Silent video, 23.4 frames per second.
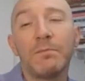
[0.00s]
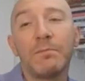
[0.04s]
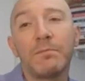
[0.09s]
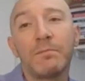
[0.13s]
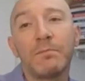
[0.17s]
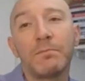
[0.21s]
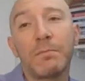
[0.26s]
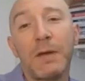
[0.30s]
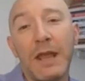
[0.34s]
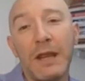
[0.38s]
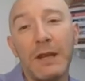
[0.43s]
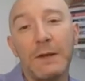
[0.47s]

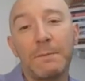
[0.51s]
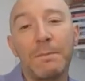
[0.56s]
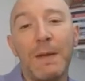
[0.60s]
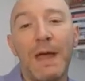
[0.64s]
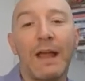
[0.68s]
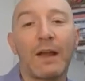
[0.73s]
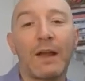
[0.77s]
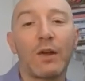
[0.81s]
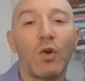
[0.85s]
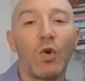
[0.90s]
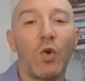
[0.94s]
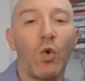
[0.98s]
paid
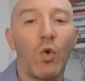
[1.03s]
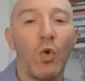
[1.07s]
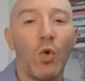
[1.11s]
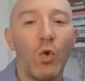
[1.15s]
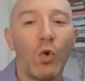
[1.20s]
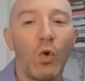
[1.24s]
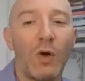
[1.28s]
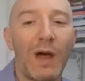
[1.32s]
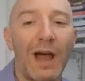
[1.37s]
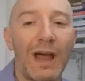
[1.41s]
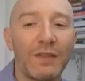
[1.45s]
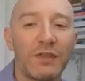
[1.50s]
back,
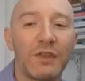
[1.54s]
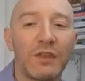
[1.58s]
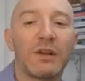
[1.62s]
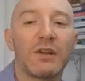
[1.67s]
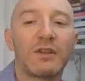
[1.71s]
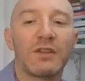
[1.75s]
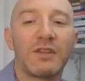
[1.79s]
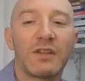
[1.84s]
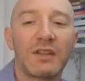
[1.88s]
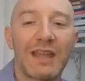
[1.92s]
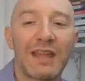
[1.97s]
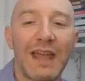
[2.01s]
or had the
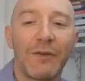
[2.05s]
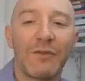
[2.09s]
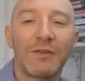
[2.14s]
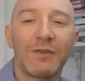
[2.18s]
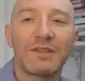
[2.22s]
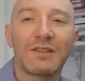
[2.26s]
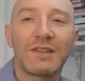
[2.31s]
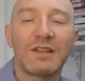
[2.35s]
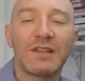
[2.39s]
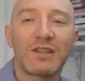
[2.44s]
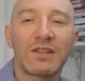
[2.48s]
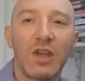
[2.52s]

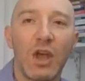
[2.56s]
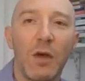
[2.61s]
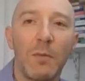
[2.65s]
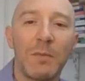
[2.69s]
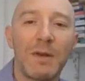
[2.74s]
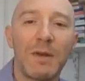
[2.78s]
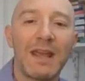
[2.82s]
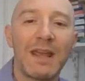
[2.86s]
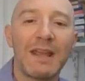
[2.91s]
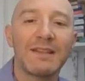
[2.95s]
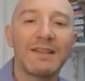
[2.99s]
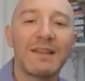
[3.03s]
guarantee
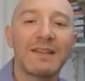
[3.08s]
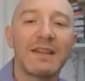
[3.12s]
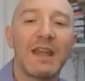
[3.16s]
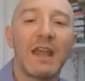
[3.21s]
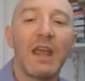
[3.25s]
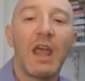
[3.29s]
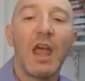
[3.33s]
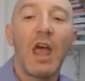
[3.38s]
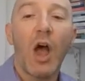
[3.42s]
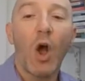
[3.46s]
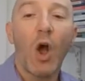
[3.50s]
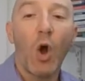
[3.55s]
terminated,
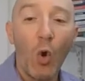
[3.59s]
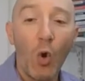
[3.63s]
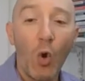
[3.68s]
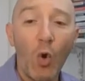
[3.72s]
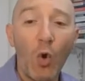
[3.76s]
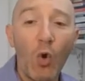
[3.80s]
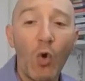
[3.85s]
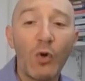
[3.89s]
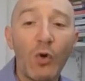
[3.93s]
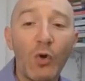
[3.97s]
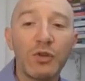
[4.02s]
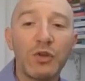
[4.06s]

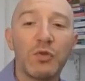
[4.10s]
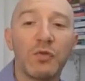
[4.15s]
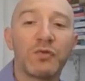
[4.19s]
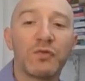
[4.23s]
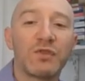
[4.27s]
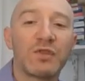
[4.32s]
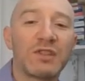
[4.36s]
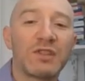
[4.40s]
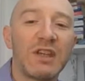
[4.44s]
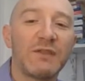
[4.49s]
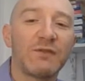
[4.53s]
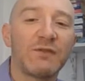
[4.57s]
or you've
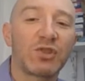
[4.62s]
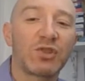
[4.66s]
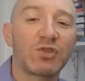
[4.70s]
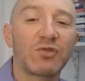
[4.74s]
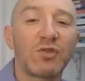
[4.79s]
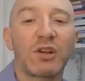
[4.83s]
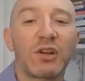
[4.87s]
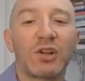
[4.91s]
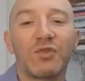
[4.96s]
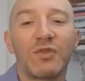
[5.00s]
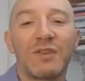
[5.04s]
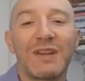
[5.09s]
received
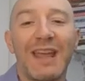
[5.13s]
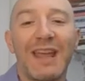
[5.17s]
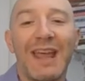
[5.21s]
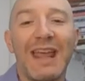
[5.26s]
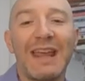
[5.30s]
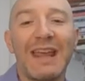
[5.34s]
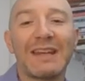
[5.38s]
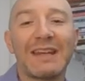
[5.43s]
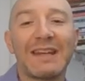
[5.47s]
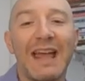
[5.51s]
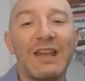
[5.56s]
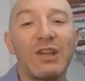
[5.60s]
restructuring
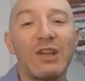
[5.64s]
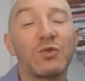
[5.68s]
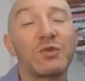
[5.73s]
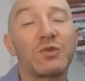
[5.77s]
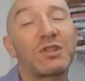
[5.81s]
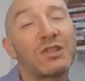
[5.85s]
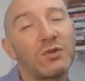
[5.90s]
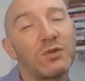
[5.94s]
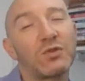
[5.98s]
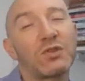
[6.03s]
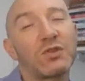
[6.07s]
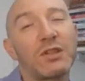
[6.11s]
aid and you're
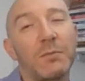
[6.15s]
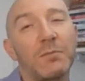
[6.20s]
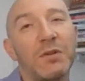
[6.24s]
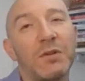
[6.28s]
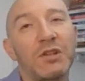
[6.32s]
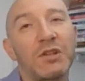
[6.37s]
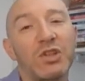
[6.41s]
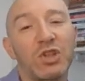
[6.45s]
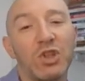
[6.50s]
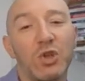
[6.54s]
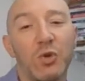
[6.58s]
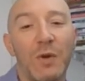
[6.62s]
still
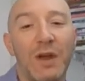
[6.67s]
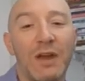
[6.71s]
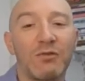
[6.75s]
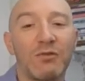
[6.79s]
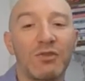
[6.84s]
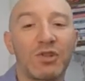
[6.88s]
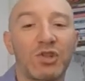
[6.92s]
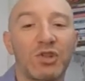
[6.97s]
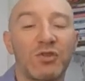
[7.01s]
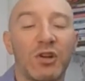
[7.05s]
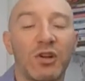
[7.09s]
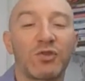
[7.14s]
subject to a
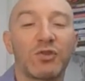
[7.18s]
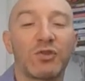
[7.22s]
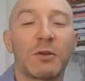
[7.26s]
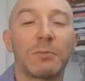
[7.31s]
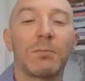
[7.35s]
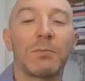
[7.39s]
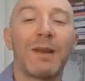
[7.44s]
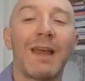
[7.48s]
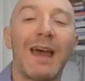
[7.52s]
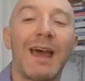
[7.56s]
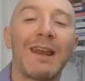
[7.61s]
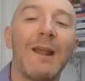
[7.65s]

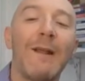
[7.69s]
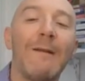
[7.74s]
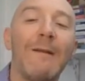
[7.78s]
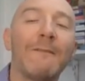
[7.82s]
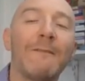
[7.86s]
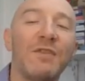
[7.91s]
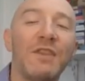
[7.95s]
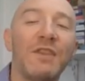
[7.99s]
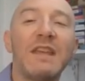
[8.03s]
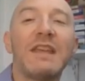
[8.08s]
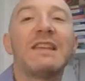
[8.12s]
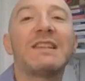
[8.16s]
restructuring plan,
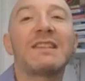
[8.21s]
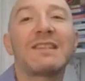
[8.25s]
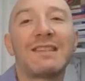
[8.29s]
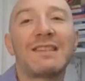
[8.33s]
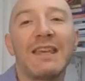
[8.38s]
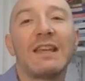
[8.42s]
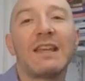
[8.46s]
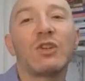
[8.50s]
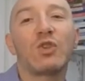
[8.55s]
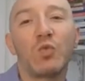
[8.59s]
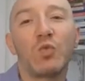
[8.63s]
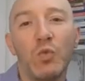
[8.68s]
these
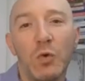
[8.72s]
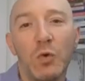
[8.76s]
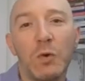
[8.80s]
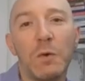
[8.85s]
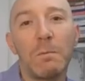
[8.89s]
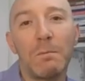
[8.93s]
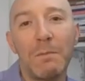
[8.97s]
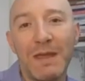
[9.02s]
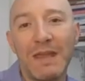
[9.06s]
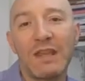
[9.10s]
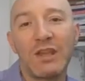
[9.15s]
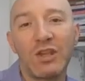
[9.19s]
things would
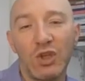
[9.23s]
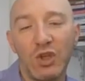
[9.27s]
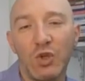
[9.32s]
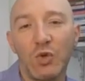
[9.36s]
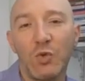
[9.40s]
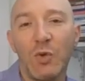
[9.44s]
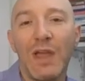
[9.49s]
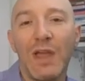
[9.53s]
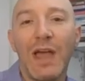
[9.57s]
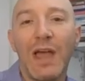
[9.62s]
make you,